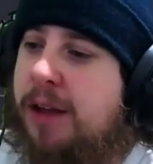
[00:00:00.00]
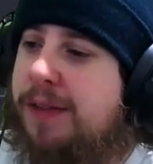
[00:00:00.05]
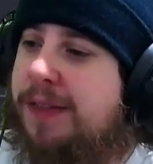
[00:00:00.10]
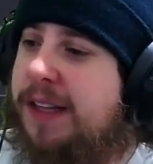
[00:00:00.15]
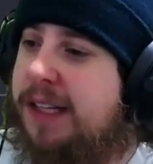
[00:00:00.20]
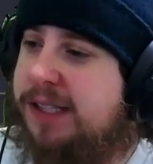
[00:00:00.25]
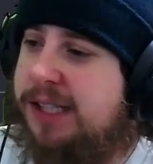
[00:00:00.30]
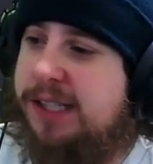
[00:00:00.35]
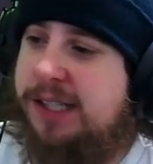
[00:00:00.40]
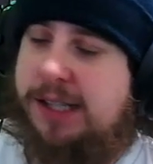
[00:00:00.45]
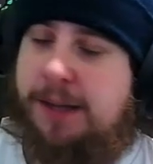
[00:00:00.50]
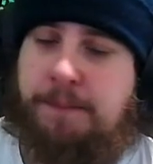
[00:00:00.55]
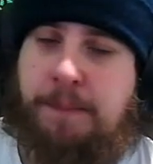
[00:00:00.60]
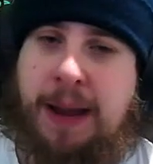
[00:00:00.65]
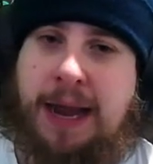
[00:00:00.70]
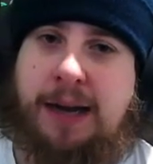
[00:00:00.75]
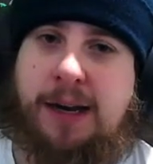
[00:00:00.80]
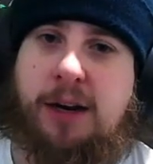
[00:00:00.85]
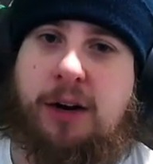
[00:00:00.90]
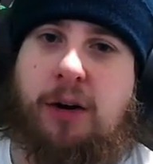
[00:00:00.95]
This is
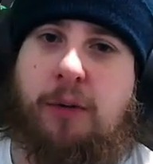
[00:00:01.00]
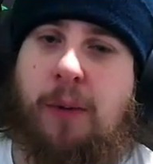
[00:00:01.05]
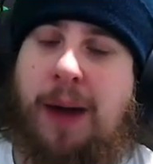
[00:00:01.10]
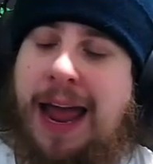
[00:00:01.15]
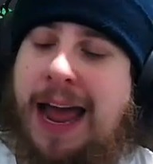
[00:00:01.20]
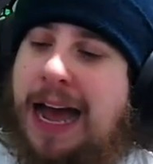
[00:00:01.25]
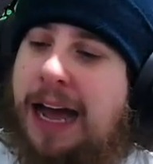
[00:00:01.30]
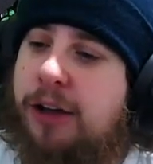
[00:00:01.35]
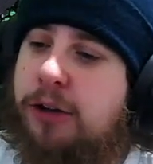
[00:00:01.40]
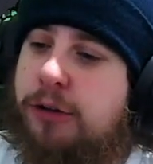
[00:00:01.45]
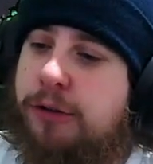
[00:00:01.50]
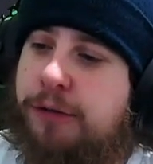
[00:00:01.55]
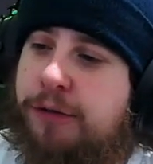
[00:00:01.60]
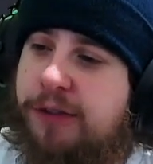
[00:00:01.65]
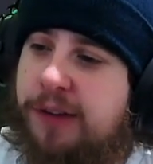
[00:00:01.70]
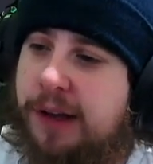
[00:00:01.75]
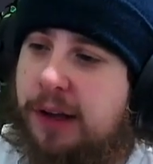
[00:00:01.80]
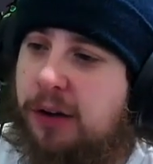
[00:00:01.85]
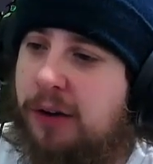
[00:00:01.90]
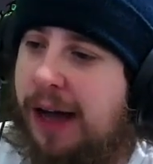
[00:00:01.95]
dependent on how you
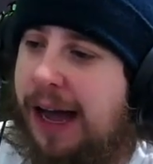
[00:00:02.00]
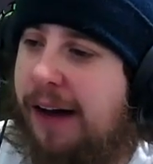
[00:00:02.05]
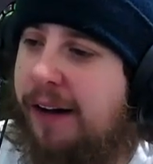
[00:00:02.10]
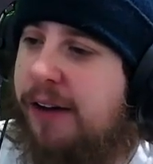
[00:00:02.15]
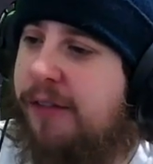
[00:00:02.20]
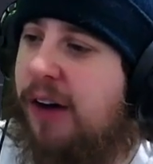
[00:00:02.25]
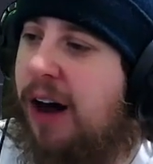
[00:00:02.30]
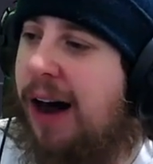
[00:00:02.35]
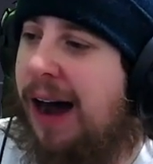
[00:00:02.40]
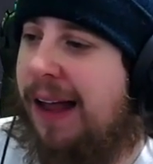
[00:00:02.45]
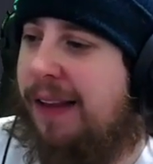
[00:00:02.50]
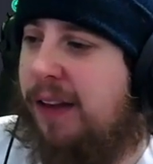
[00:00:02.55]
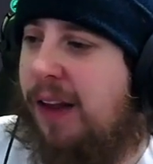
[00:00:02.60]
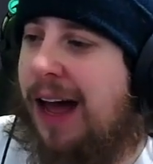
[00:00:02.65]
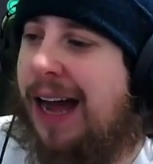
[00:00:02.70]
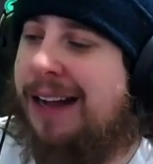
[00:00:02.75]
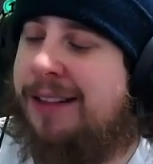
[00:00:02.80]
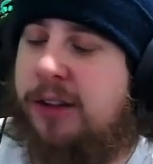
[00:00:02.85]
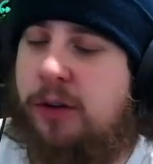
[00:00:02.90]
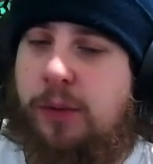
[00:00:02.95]
feel. However, I
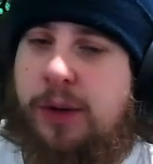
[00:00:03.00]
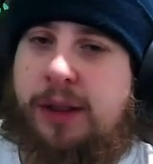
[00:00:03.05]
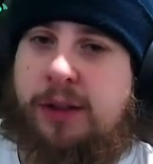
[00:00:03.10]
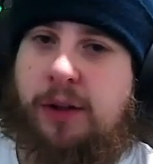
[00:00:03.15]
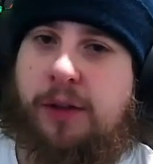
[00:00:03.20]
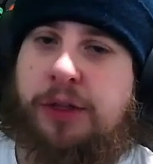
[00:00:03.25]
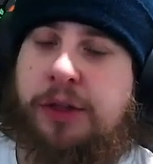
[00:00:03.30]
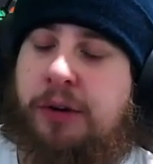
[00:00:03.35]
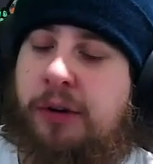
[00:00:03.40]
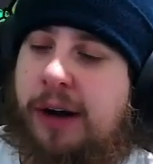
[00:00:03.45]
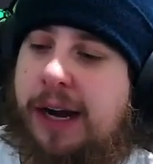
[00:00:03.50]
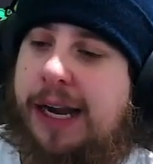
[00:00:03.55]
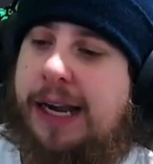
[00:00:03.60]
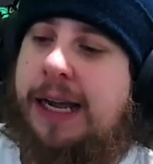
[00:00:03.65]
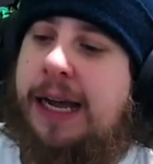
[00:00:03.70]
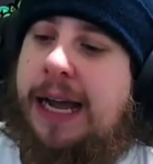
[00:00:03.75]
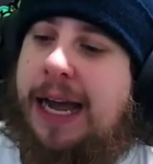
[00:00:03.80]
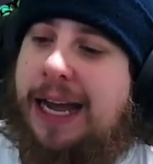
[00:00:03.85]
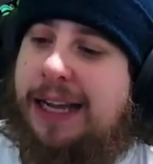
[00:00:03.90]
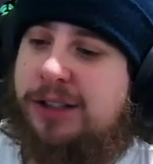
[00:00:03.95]
like the width on 3.
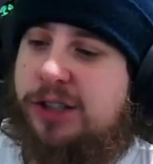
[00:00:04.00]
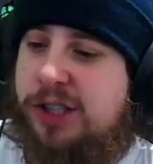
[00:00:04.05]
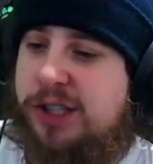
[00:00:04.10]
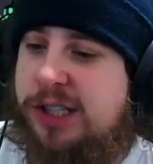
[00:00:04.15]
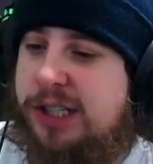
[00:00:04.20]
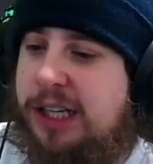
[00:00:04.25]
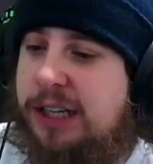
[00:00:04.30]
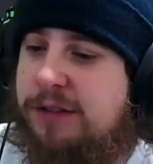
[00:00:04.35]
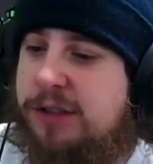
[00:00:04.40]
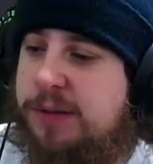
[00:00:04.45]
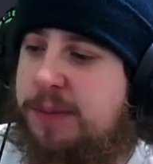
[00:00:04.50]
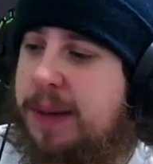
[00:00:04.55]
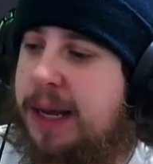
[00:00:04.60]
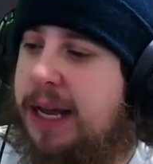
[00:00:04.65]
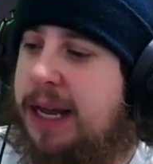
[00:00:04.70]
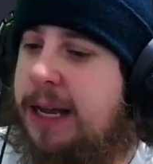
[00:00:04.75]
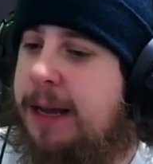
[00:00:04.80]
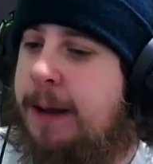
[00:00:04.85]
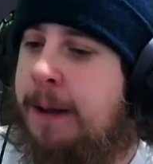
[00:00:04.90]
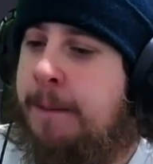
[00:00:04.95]
It just gives
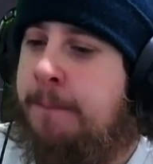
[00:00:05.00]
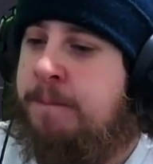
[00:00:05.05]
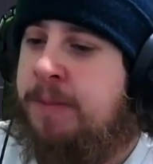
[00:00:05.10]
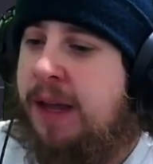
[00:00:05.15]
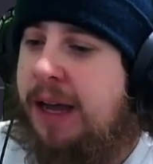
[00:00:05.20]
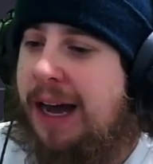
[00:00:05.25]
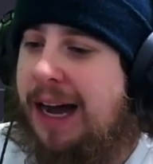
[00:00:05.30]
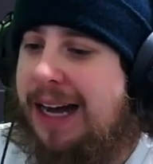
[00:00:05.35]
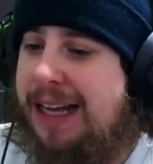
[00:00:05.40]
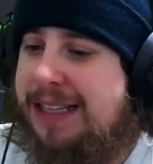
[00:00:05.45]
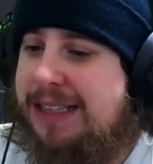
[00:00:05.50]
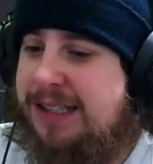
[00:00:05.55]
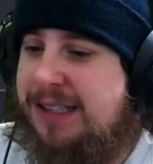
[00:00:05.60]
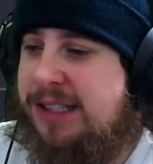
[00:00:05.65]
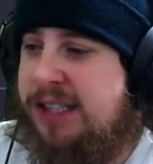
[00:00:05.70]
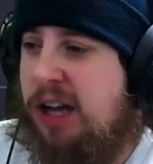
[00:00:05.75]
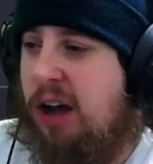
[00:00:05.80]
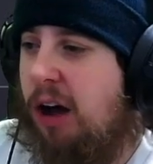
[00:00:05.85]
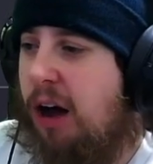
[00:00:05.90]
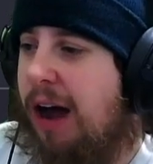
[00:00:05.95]
me a
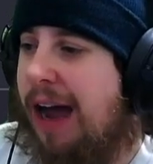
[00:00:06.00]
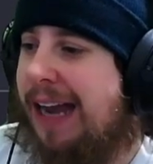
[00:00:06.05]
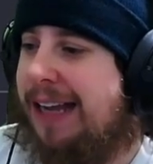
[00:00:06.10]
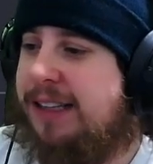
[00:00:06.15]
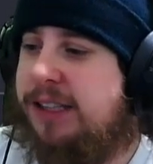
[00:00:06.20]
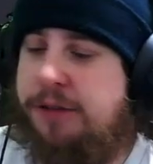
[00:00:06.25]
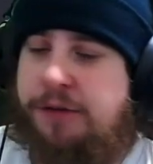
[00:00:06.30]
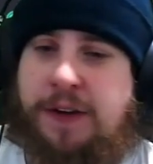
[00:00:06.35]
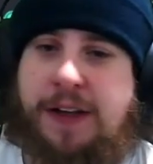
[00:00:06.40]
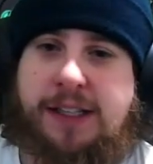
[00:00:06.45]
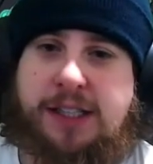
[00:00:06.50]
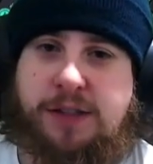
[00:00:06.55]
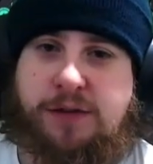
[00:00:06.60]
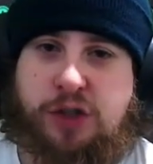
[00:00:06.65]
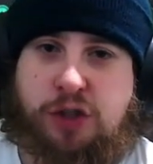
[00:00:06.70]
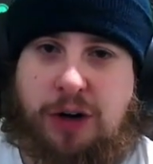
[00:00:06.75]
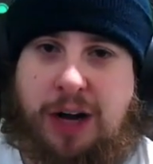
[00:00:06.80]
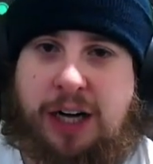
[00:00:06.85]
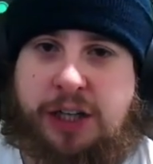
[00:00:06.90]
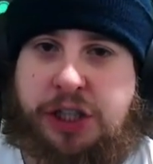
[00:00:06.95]
tight defensive
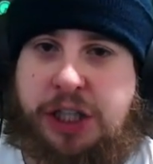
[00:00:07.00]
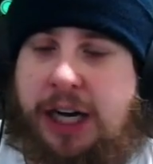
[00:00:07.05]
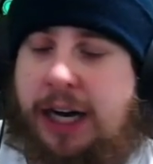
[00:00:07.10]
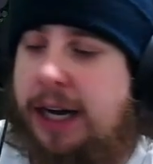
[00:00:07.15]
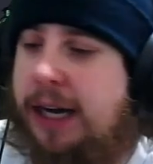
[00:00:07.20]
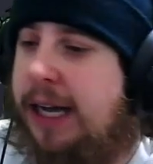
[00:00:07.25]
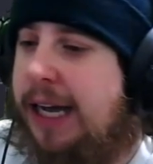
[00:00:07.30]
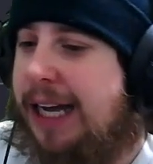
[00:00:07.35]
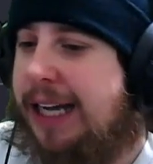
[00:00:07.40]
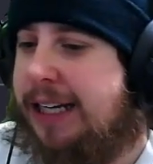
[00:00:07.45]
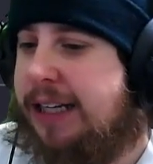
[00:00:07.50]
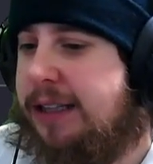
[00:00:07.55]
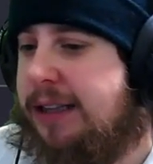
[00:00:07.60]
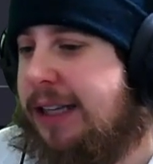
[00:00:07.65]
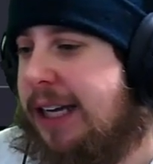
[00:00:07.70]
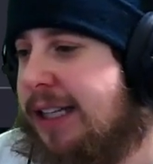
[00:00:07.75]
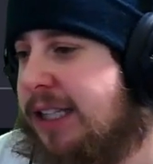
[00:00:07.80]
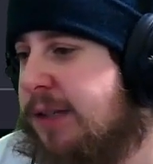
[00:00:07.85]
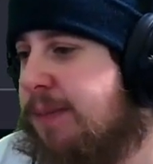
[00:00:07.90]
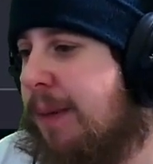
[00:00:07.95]
structure. It
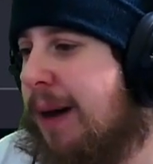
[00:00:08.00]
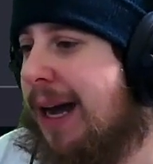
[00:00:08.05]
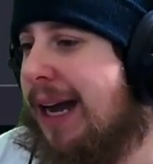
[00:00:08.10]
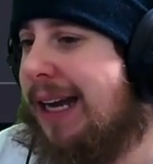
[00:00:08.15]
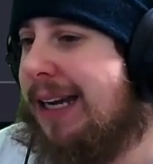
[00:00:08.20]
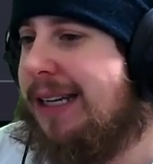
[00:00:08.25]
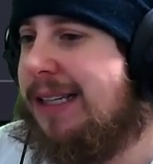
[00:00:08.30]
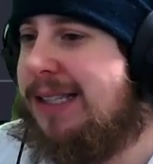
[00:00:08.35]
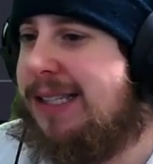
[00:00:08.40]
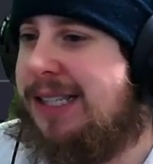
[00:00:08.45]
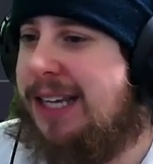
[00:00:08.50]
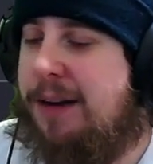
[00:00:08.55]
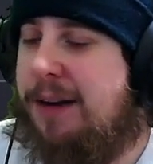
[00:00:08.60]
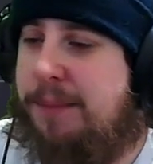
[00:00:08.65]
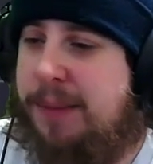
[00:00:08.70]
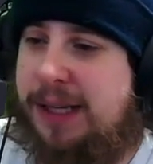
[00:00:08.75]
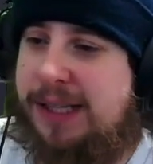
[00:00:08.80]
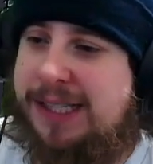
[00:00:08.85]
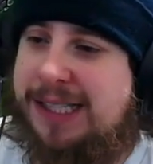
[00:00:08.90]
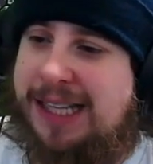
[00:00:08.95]
lets my center
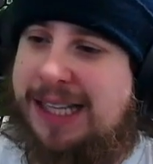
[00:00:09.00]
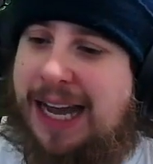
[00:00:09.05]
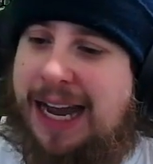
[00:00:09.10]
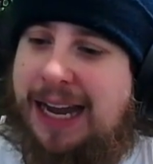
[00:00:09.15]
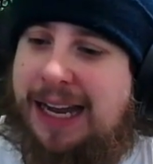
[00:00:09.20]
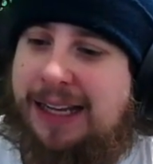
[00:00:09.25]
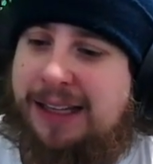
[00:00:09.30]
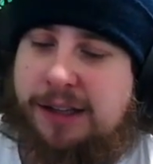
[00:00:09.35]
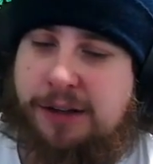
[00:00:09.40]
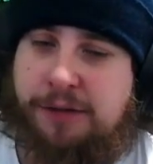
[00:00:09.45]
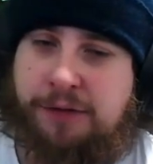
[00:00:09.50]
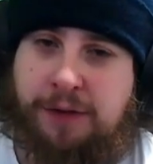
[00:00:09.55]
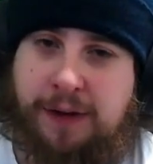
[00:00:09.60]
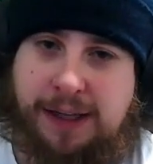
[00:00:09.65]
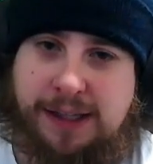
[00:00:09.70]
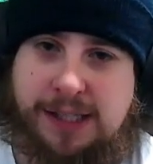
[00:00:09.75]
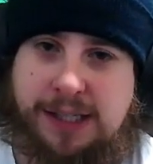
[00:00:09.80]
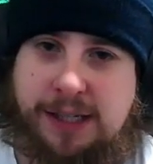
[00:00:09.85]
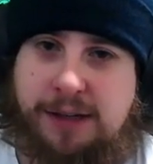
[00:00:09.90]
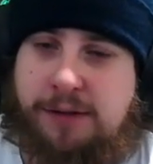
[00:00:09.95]
mid stay
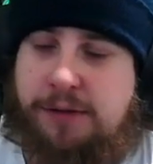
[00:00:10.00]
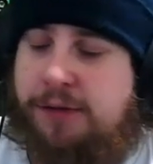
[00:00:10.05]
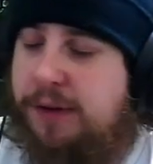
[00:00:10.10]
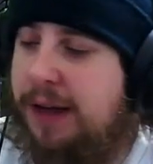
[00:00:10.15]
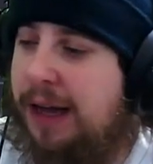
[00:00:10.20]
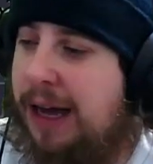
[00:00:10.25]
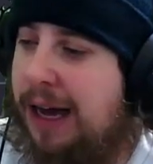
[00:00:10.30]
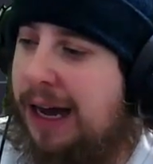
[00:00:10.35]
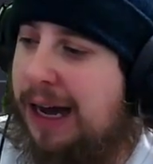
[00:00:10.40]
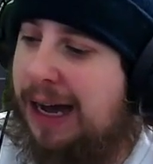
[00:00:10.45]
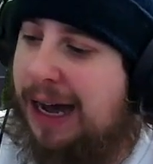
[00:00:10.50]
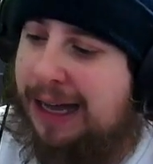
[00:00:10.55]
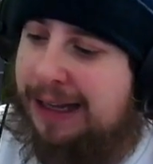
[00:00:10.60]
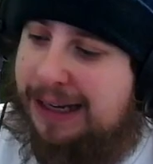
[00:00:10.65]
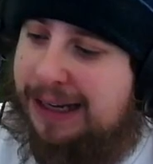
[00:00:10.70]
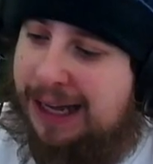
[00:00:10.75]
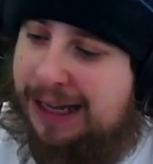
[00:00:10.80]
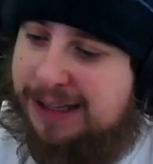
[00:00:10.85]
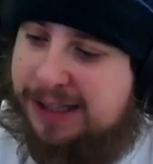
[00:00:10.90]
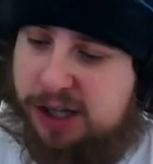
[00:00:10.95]
defensive
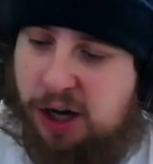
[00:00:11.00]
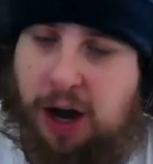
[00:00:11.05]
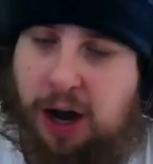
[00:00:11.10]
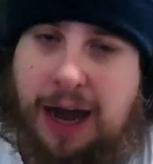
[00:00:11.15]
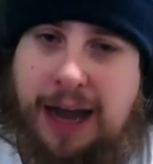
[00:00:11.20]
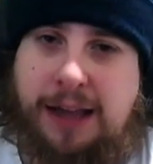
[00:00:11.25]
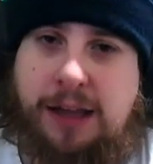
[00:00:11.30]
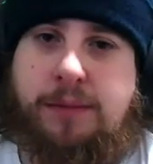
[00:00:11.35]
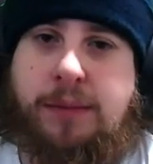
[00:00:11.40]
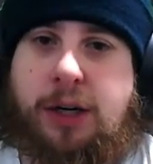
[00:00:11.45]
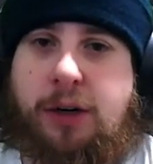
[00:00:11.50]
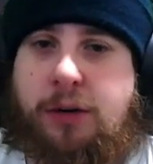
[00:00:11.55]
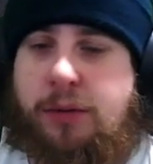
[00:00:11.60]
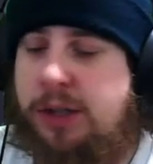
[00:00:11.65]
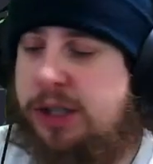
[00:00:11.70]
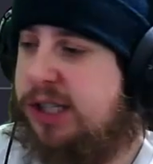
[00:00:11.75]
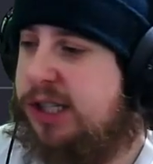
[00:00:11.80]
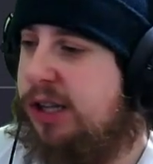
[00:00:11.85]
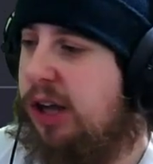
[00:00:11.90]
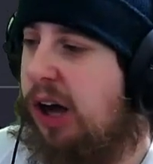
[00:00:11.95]
and tight in the middle,
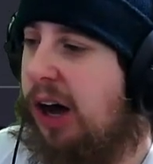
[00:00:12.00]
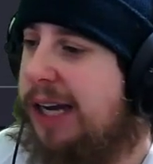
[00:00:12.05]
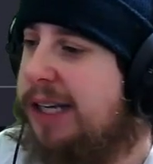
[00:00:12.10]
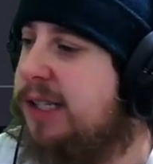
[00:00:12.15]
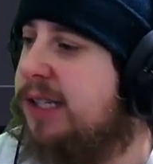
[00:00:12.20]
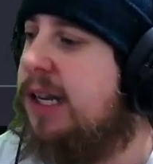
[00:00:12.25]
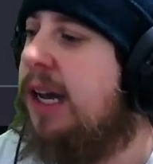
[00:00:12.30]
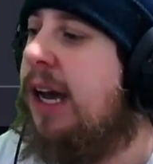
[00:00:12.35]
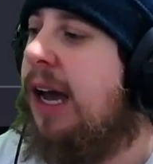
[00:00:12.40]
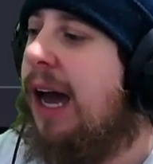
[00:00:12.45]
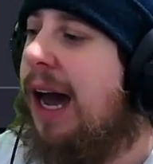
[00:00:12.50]
which is nice.